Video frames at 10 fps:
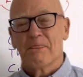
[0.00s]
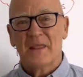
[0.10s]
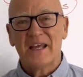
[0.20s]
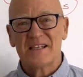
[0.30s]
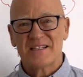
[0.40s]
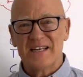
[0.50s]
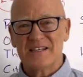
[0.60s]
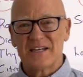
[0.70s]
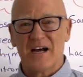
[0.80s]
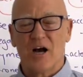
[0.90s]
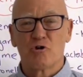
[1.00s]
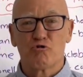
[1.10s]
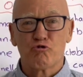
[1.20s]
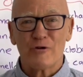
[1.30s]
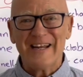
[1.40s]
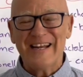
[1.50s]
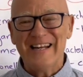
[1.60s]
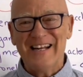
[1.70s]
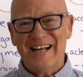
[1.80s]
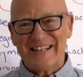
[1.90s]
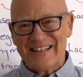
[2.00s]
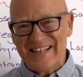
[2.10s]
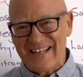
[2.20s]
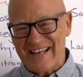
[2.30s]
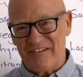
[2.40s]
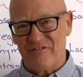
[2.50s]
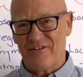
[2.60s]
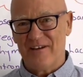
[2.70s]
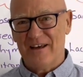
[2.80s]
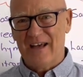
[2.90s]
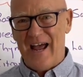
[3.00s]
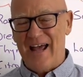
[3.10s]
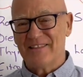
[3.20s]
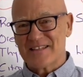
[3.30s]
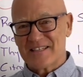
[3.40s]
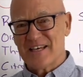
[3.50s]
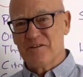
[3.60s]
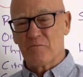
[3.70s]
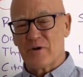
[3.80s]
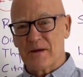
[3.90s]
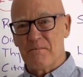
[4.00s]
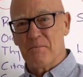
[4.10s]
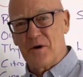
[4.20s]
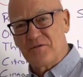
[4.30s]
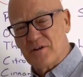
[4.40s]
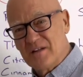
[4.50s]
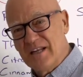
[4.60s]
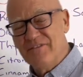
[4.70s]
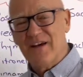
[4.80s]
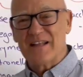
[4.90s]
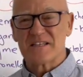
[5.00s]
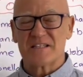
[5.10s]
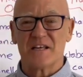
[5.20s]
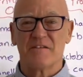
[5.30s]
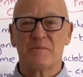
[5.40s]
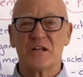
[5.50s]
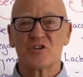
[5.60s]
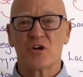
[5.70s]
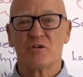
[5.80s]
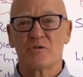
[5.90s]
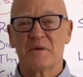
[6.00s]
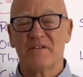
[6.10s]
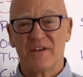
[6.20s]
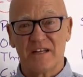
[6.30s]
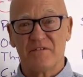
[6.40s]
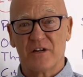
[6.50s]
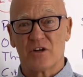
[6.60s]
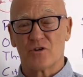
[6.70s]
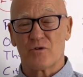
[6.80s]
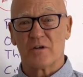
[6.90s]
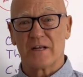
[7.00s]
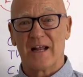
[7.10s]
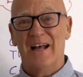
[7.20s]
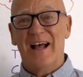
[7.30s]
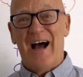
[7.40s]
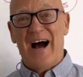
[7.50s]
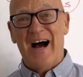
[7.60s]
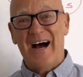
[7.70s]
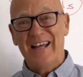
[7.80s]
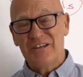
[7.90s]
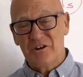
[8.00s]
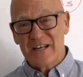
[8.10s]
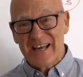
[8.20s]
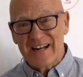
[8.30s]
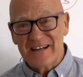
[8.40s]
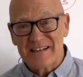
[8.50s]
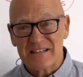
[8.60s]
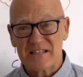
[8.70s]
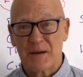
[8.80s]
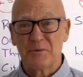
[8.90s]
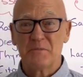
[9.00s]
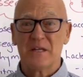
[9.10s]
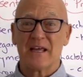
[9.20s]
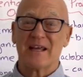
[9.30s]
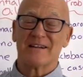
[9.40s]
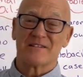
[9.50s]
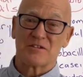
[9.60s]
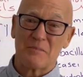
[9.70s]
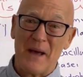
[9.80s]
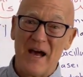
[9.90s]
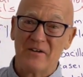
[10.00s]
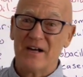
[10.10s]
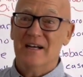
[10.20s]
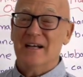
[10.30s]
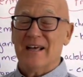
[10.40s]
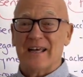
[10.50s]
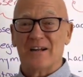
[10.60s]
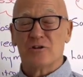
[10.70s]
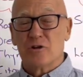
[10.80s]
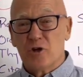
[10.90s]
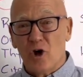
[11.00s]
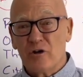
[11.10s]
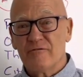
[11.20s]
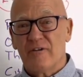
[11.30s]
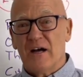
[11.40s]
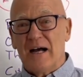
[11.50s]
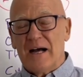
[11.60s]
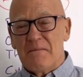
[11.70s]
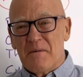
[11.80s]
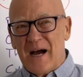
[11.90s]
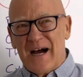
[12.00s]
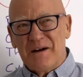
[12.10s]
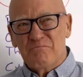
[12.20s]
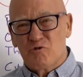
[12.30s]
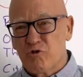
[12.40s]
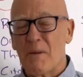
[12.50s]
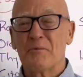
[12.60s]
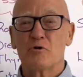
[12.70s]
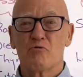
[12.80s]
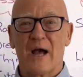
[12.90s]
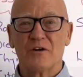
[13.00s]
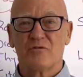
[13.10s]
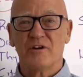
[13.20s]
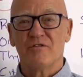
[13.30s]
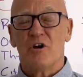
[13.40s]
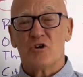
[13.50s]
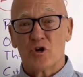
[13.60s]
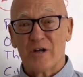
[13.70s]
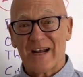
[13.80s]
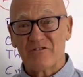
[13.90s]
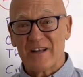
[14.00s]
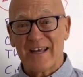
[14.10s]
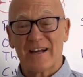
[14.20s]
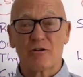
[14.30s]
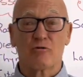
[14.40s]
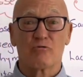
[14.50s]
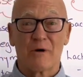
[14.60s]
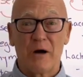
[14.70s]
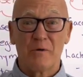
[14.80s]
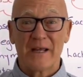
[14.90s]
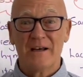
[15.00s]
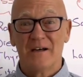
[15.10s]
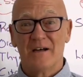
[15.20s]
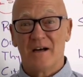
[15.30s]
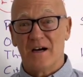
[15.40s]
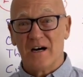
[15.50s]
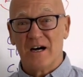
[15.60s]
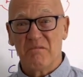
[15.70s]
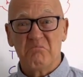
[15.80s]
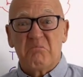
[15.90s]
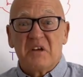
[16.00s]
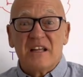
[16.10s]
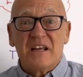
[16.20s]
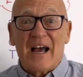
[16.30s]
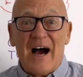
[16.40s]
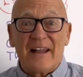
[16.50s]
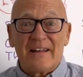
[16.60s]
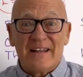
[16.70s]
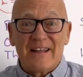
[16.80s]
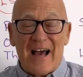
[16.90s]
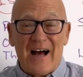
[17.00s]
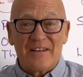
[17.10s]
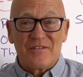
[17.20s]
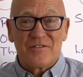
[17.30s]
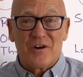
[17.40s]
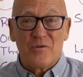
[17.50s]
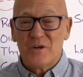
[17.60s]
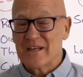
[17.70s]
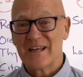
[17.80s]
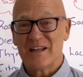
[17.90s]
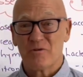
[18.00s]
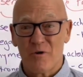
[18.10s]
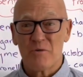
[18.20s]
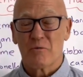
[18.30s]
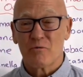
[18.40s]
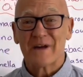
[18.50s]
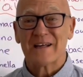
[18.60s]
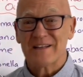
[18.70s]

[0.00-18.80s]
is a green leaf. And the seed of moringa, both the leaf and the seed have been shown to be effective in controlling it. You can get it as a supplement. You can get it as a powder. In a lot of tropical countries, you can actually get it growing in the garden. So you can get your own moringa